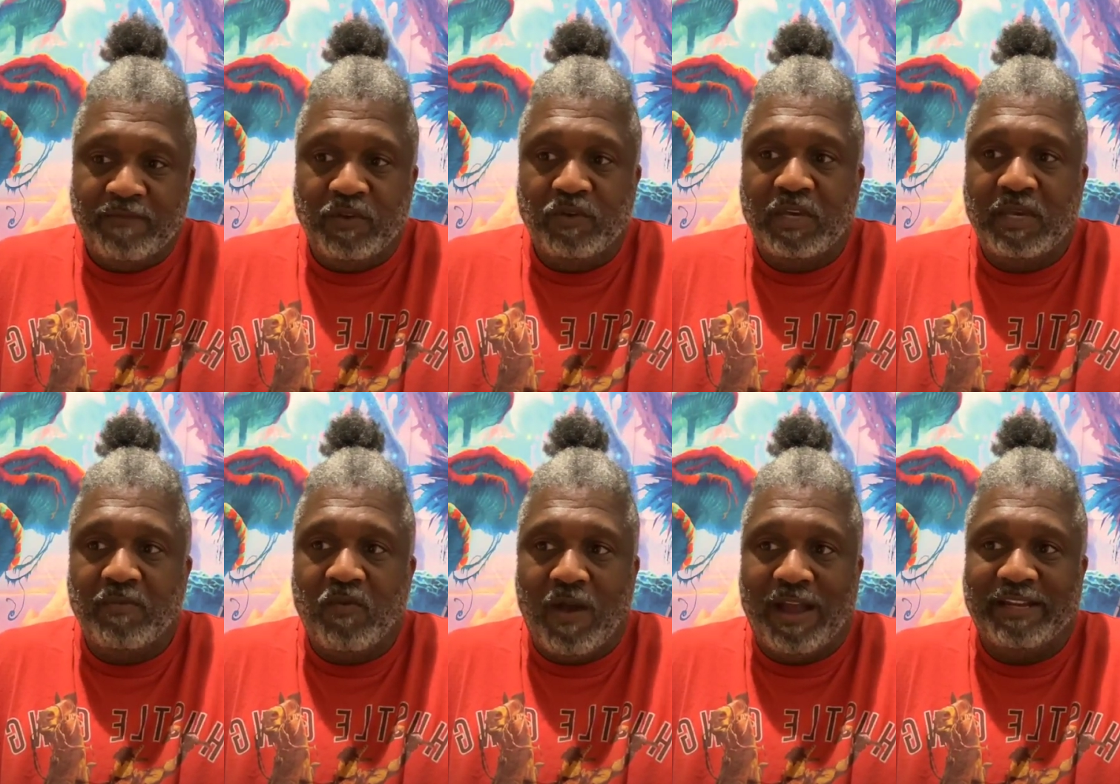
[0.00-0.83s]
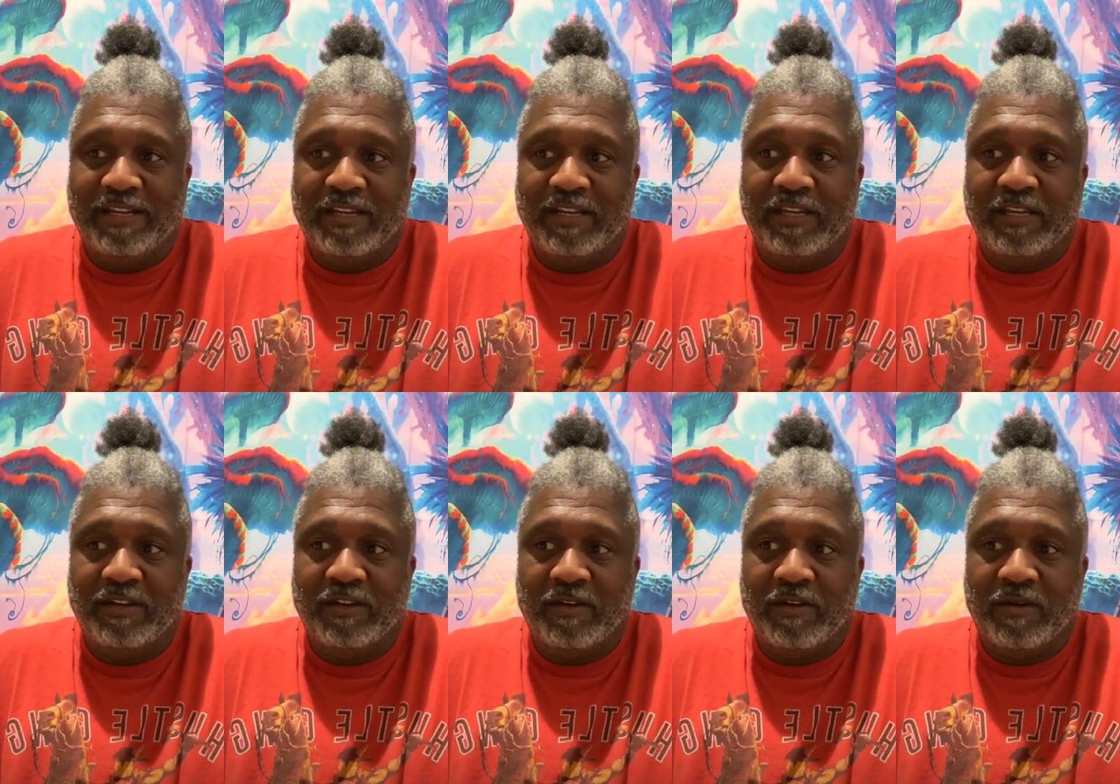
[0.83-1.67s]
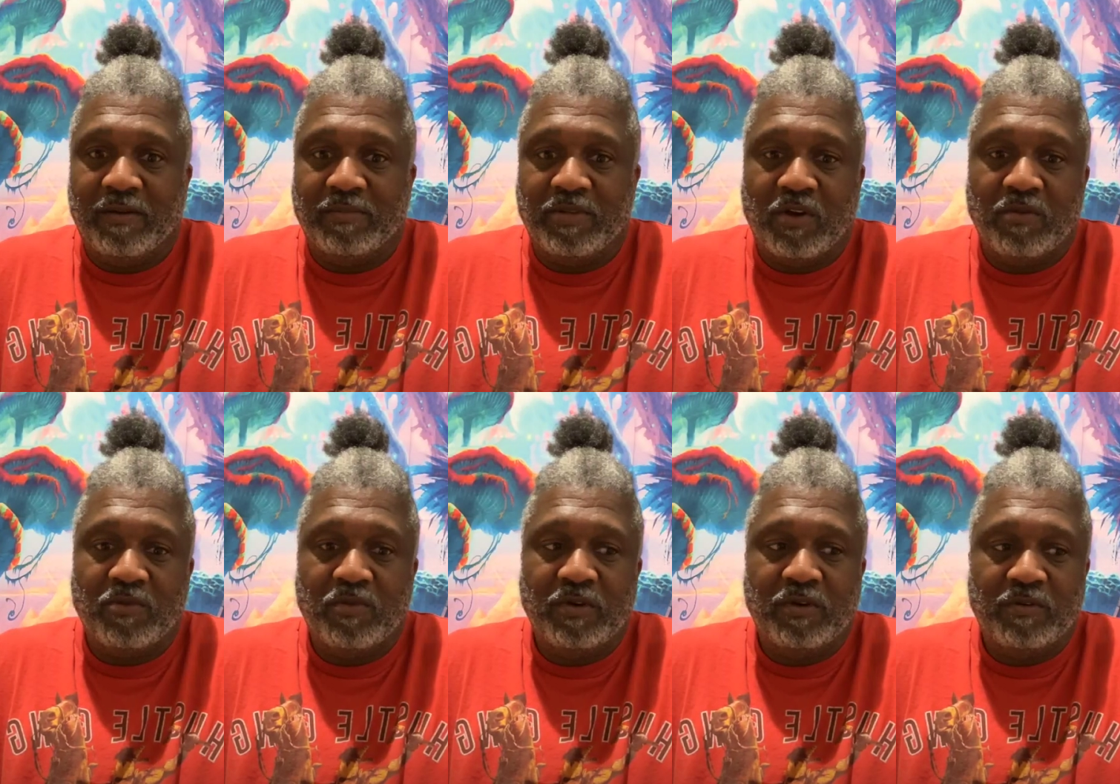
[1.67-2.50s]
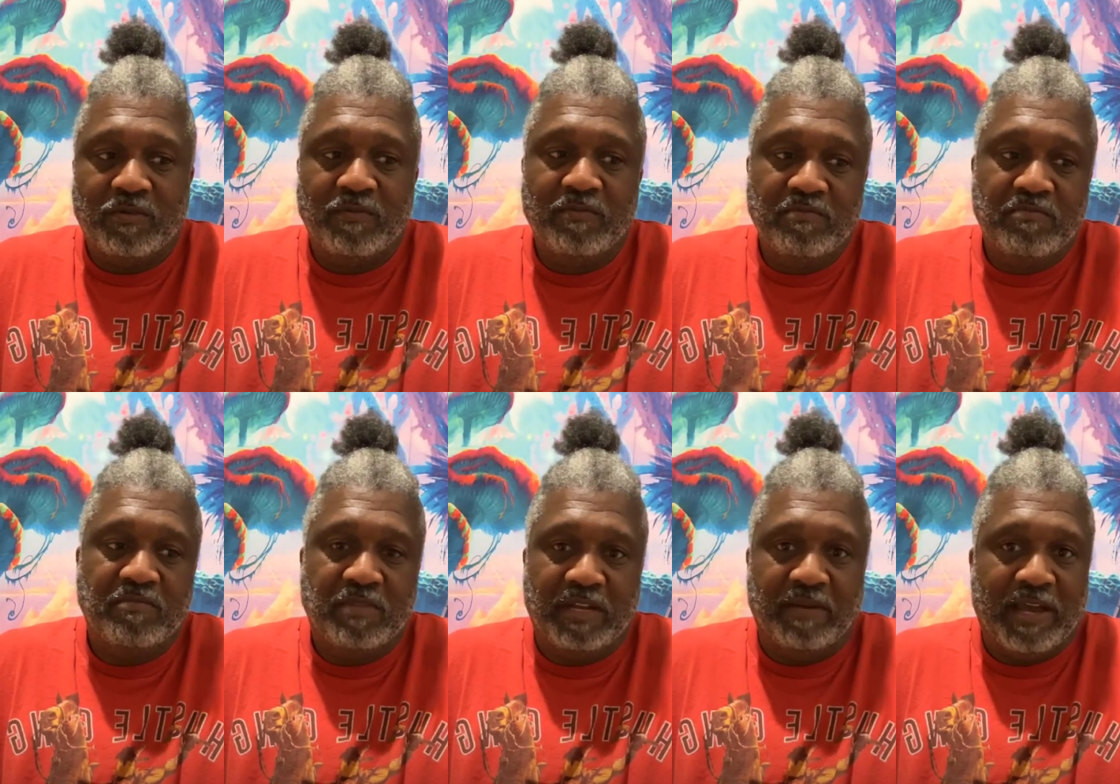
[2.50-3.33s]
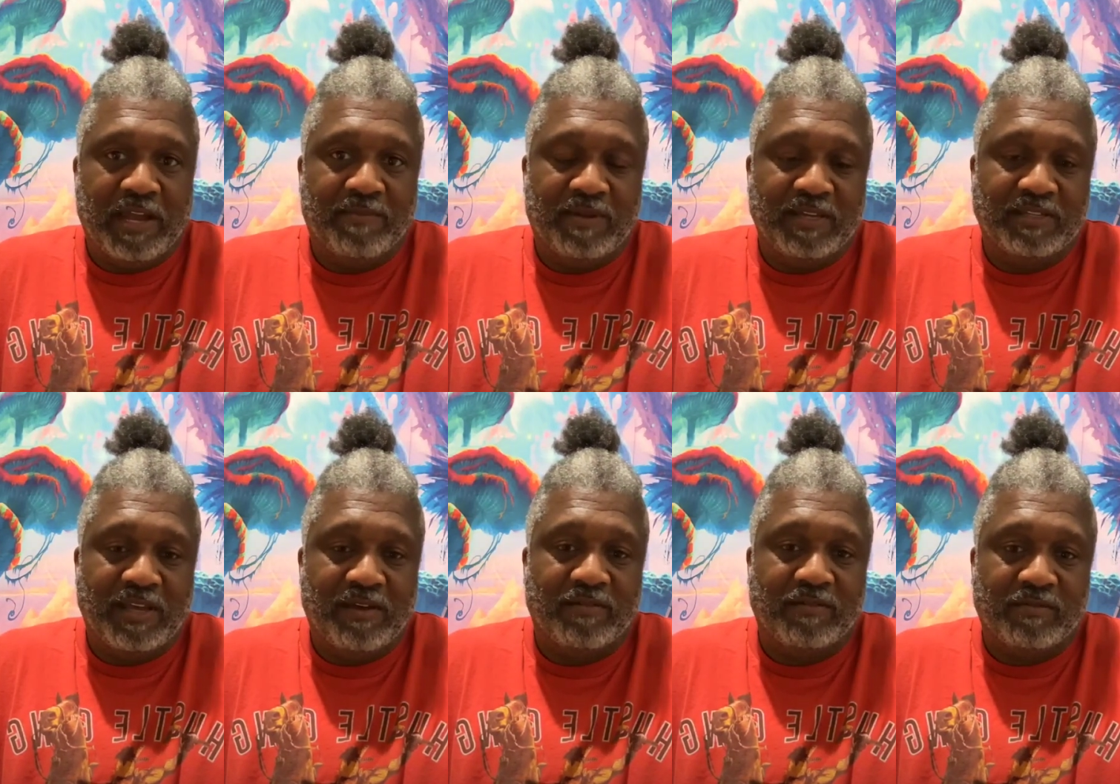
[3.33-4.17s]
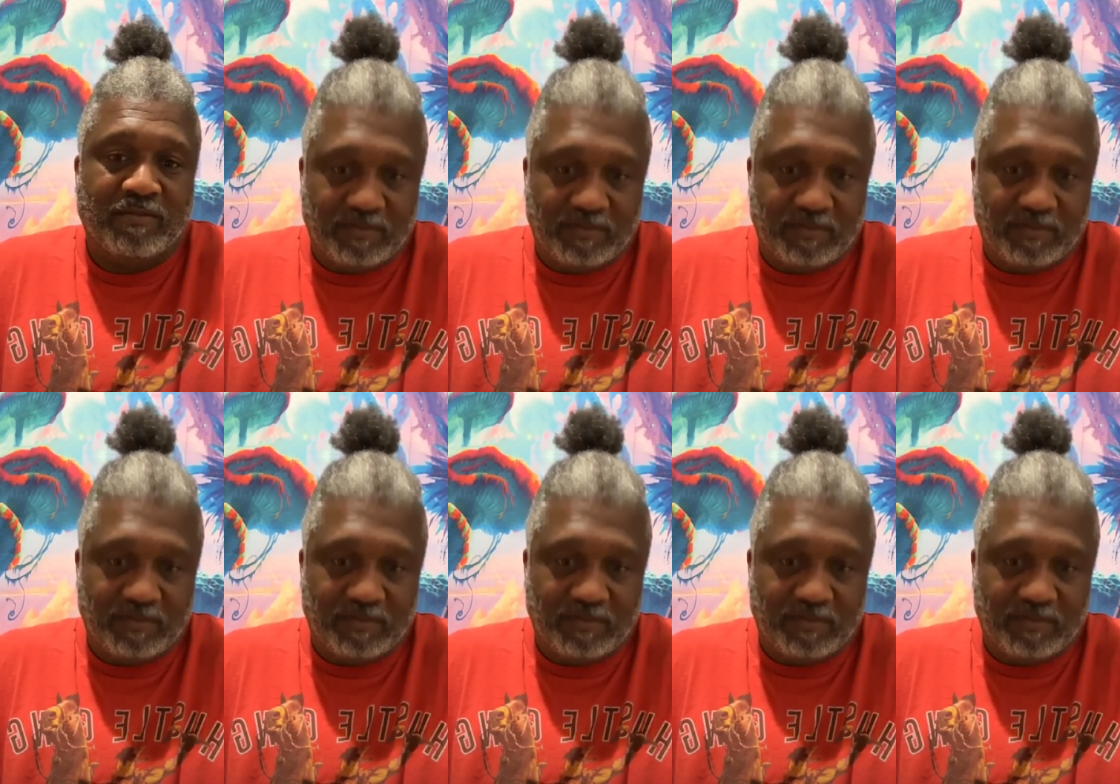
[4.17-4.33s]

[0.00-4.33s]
if you keep writing in turmoil, then it kind of plays out.